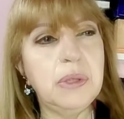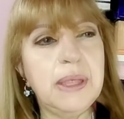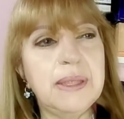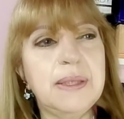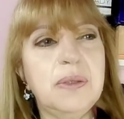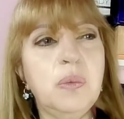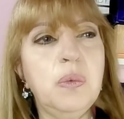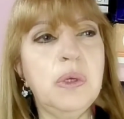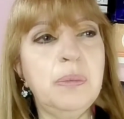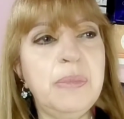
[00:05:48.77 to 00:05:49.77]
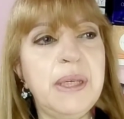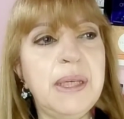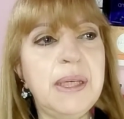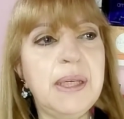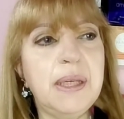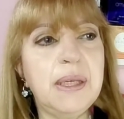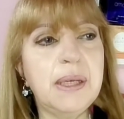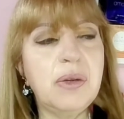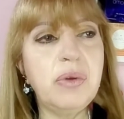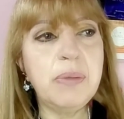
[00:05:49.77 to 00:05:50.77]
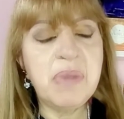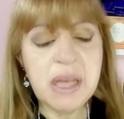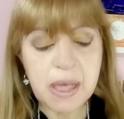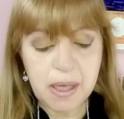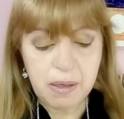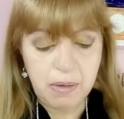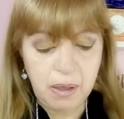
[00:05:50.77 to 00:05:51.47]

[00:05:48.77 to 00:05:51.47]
It's warmy, creamy.